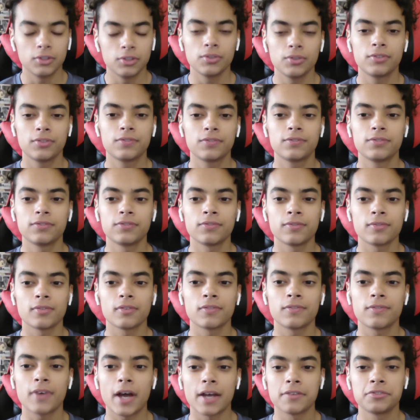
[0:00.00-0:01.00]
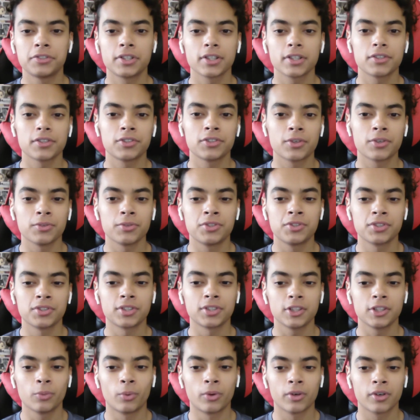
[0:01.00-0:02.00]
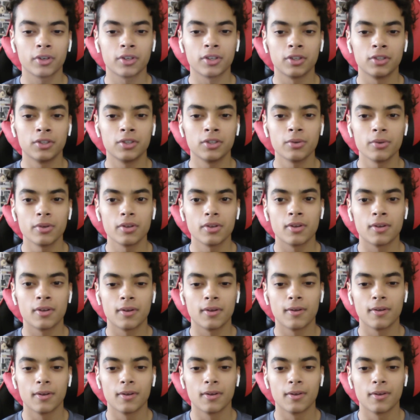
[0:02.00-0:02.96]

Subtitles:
little 5 seconds ago, you just said you weren't gonna do it.